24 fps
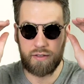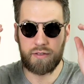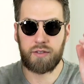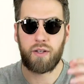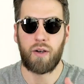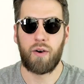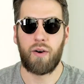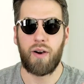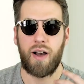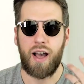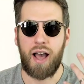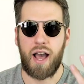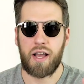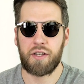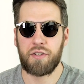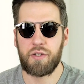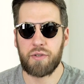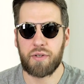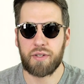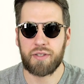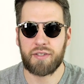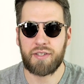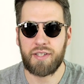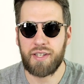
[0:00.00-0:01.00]
So as
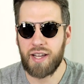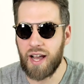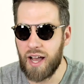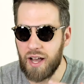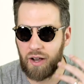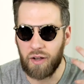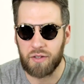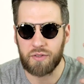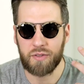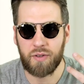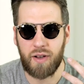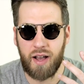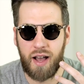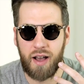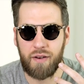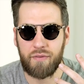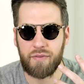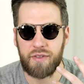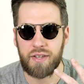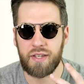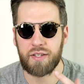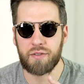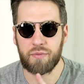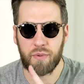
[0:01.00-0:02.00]
you can see, I also
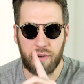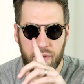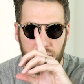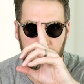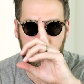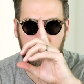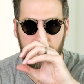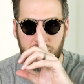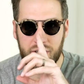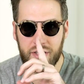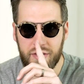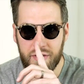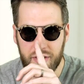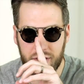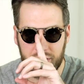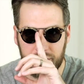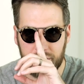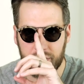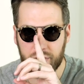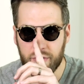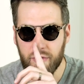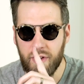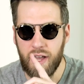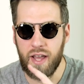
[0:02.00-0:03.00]
have these where the bridge
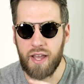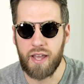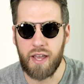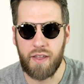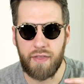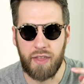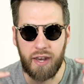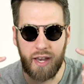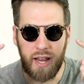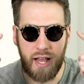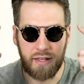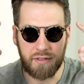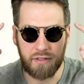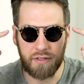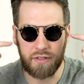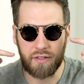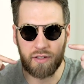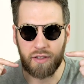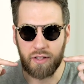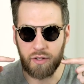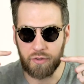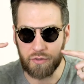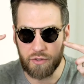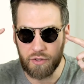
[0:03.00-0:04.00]
is gray and then it has a
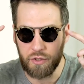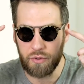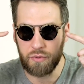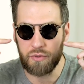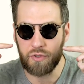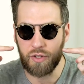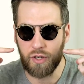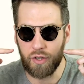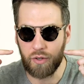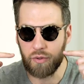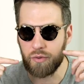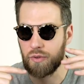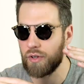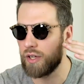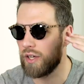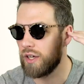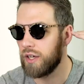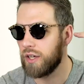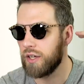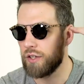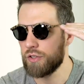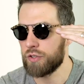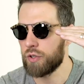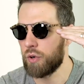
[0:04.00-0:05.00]
little two-tone
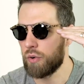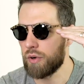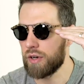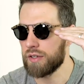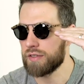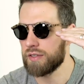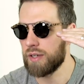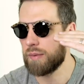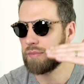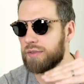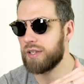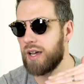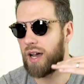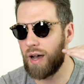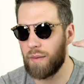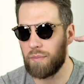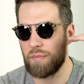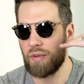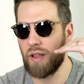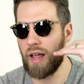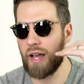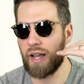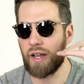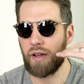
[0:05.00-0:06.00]
tortoise up
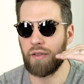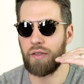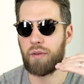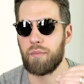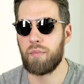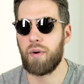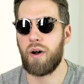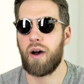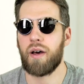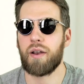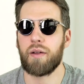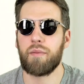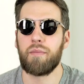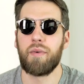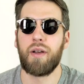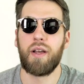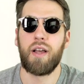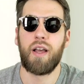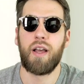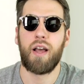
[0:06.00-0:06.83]
top, black on the bottom.